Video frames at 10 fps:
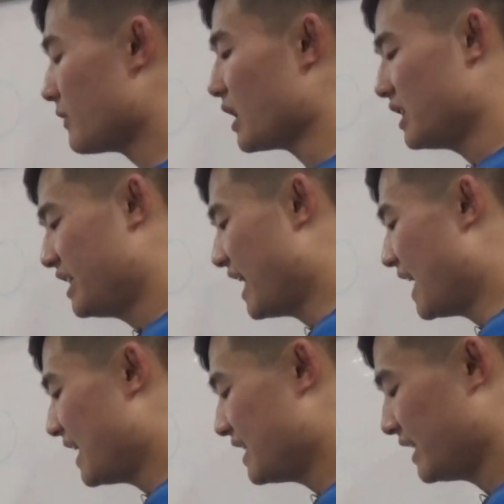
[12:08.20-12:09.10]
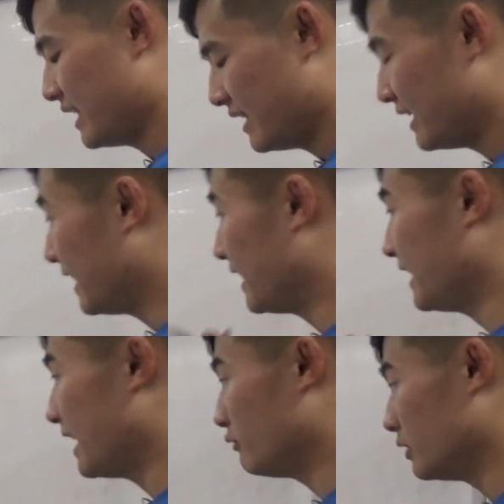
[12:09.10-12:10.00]
charge,
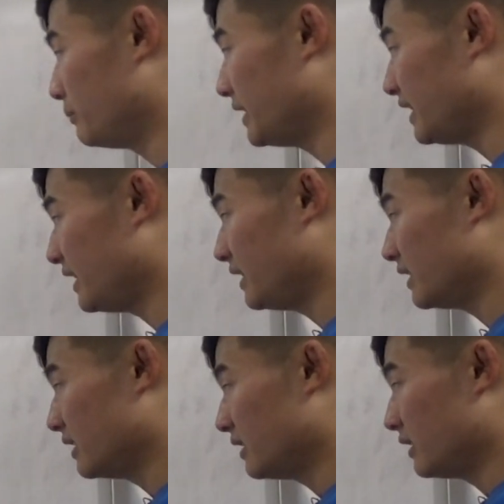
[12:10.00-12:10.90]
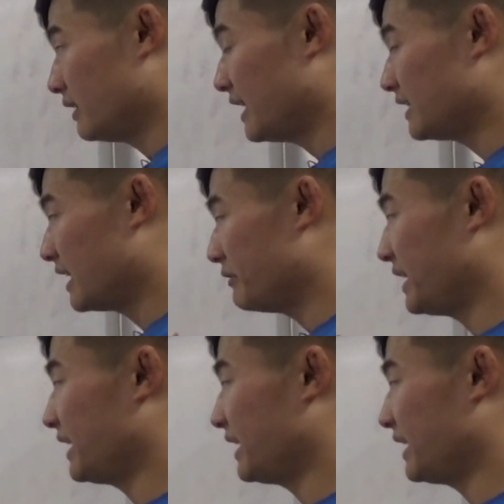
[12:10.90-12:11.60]
and that's how we can